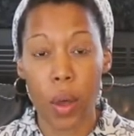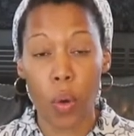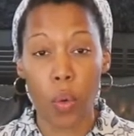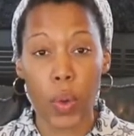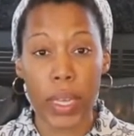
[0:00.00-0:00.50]

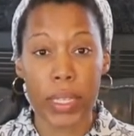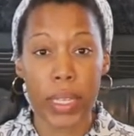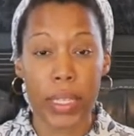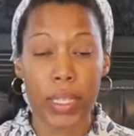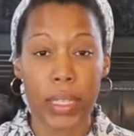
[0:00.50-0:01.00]
We
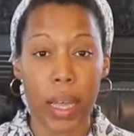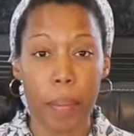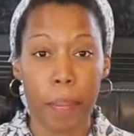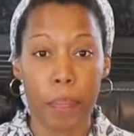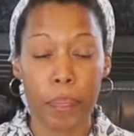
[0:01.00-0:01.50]
did
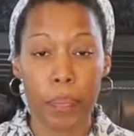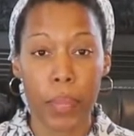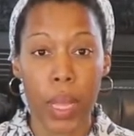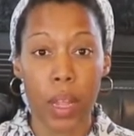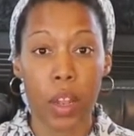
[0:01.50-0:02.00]
some
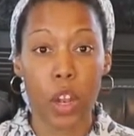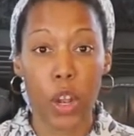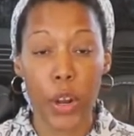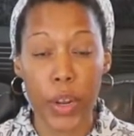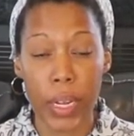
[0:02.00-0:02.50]

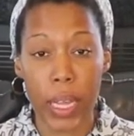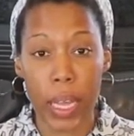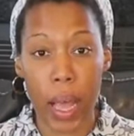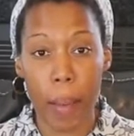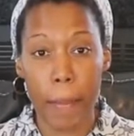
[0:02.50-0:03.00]

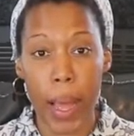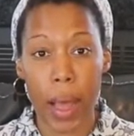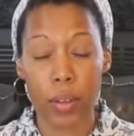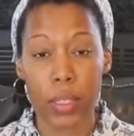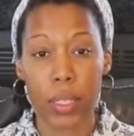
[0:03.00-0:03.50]
learning
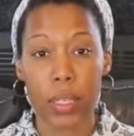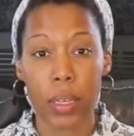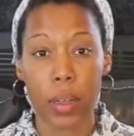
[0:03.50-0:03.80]
about